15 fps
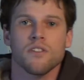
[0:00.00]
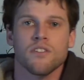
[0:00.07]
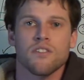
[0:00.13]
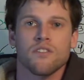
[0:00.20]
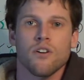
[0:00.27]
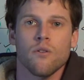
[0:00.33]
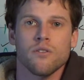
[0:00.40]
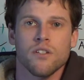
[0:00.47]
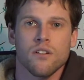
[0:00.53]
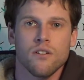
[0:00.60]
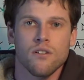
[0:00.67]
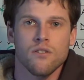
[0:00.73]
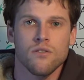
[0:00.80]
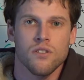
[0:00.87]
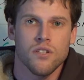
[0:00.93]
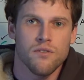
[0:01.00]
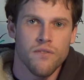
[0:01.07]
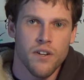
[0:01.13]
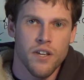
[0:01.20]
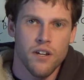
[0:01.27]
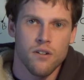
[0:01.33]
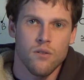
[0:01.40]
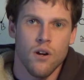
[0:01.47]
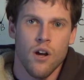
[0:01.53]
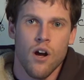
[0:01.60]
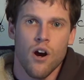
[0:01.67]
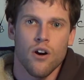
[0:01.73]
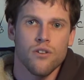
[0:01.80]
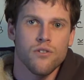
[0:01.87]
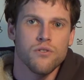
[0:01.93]
this is going to conclude this video
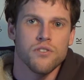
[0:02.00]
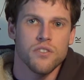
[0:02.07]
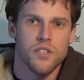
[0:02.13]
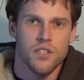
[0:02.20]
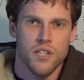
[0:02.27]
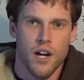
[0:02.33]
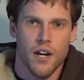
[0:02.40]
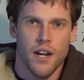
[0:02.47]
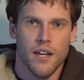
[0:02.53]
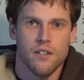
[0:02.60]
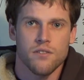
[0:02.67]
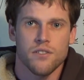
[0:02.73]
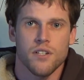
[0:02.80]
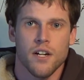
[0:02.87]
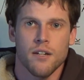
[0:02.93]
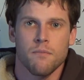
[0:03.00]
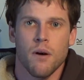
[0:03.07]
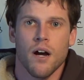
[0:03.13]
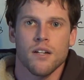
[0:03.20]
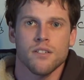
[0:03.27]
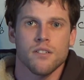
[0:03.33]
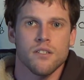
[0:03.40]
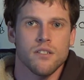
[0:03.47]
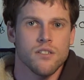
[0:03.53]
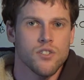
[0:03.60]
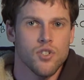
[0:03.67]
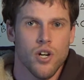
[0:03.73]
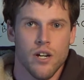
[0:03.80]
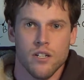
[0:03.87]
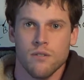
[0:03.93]
on using the side angle side postulate in
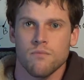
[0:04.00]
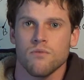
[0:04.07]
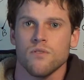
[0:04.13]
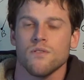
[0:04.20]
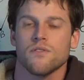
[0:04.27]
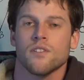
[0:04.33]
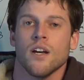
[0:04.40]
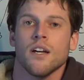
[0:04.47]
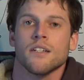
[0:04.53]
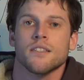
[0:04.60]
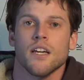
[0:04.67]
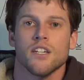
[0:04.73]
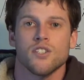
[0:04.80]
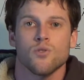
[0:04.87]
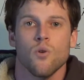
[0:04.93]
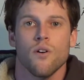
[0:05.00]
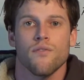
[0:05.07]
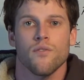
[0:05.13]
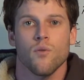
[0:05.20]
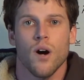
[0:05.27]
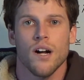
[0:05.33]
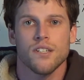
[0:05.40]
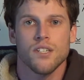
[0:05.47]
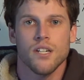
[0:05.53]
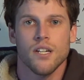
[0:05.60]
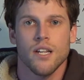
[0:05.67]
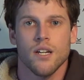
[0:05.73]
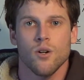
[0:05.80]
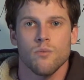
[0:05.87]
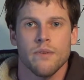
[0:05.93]
triangle proofs. Thank you all for watching, and
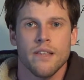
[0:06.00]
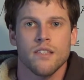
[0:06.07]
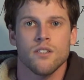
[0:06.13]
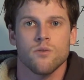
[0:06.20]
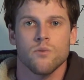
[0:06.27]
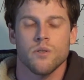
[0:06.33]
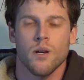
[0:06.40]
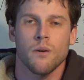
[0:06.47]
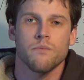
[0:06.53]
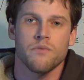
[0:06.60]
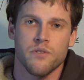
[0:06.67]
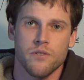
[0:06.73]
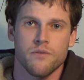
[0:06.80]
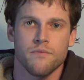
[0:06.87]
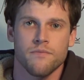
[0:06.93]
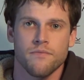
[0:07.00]
I hope that this was helpful.